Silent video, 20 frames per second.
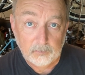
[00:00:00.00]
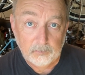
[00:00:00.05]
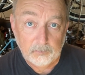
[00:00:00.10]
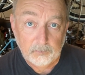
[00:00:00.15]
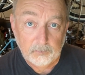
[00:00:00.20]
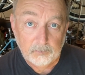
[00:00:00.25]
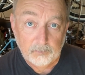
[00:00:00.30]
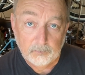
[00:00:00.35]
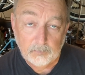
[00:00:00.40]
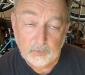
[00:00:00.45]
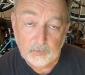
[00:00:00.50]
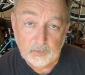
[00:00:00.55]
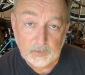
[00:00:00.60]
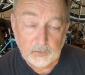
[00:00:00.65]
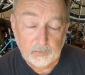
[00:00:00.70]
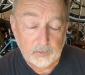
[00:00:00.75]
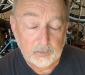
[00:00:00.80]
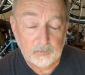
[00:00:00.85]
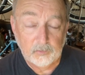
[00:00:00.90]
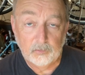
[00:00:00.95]
mostly because I was
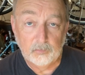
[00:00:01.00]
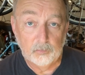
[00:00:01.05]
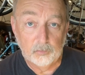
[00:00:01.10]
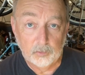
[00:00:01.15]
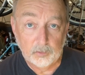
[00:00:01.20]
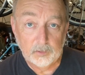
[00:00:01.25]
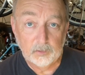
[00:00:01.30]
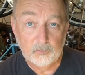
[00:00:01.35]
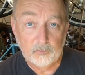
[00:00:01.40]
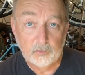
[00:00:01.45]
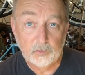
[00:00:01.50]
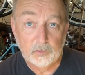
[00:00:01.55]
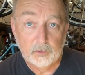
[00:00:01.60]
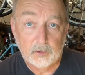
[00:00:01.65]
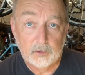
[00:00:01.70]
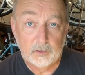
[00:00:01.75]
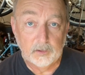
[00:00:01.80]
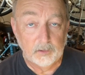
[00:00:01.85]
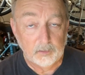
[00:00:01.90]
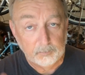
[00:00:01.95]
just working so hard on
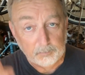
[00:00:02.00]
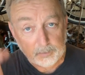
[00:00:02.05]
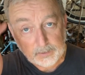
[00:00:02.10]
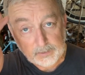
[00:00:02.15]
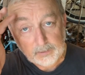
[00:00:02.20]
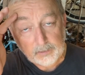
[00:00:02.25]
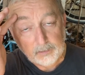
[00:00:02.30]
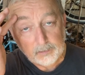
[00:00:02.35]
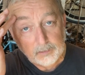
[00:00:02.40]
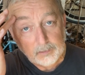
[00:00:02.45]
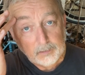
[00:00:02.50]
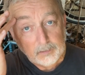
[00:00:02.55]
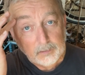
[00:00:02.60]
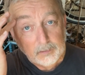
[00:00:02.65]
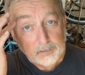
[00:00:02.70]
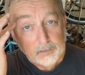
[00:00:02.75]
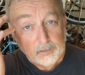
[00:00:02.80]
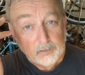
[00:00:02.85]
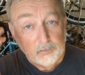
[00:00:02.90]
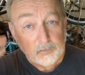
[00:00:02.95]
the bike.
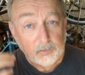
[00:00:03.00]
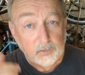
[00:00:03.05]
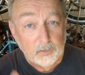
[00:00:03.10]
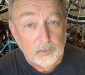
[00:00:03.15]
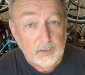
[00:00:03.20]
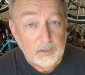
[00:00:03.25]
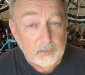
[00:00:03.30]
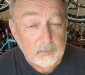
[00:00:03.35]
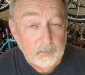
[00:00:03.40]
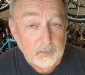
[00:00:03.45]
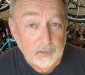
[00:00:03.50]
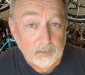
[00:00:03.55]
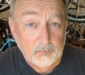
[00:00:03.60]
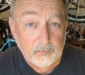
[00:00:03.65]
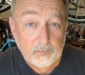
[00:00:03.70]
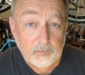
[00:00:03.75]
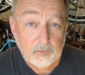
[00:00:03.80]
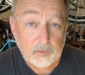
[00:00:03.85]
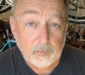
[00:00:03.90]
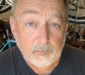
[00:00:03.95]
So I had
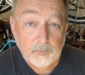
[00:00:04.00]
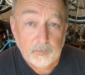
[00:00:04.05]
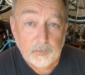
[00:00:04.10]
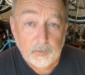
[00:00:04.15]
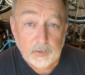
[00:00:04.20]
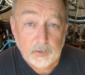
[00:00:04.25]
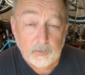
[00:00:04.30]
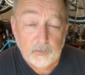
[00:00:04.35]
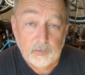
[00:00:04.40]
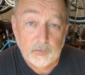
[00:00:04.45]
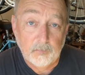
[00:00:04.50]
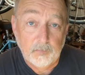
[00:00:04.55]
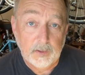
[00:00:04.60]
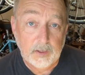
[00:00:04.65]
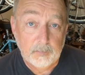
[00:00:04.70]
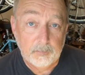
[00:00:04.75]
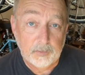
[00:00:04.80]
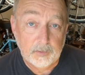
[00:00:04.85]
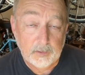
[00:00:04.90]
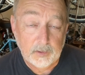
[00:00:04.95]
some footage from that, but
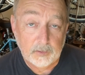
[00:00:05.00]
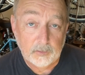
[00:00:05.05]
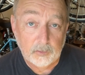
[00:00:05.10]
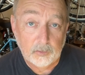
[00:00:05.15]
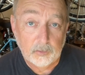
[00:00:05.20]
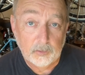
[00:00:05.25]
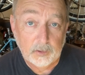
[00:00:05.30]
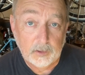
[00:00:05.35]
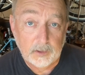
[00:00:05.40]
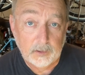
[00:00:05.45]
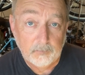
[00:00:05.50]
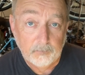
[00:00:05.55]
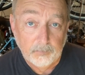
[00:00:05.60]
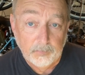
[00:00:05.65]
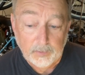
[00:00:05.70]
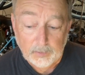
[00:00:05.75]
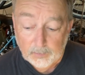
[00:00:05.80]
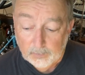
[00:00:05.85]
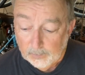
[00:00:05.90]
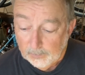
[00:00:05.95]
not a whole lot.
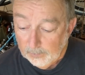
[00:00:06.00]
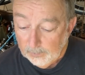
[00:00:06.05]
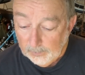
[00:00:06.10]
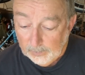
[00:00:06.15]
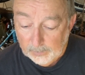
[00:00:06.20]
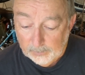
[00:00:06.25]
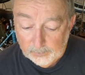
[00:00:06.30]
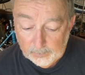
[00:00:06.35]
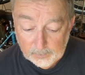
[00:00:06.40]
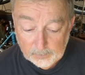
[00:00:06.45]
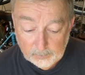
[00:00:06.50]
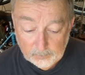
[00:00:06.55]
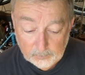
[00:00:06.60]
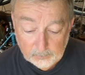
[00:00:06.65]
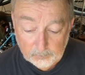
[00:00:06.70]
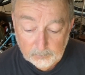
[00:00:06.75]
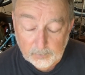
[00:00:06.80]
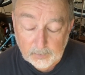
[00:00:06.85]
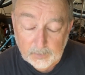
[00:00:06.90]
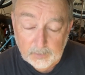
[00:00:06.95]
And then
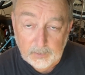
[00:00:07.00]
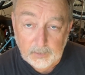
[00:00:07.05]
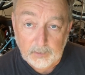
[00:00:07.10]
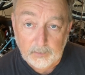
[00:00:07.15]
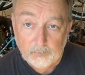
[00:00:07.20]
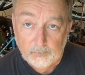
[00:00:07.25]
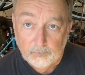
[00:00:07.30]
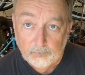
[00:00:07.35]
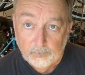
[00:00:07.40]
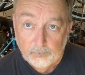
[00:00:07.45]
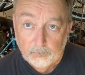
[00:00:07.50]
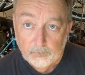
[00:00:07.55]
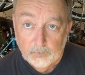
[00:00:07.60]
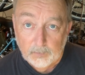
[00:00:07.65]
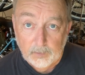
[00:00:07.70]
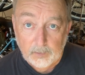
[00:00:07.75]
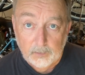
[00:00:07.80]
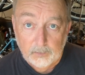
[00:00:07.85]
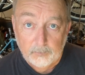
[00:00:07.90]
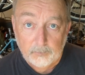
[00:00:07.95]
my
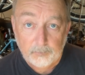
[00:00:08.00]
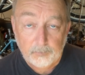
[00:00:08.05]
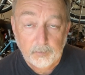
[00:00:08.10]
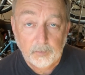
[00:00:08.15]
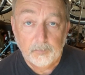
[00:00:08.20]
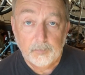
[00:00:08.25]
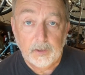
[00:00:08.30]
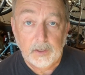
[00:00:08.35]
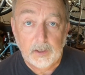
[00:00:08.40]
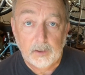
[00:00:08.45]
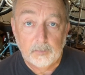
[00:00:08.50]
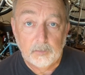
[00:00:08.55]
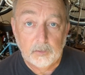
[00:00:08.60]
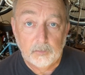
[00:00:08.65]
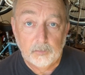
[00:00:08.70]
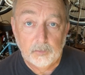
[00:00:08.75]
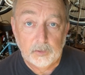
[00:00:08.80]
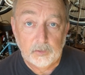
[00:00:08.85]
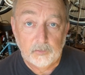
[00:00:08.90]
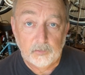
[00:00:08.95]
film camera,
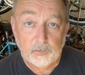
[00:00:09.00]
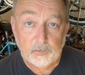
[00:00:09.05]
which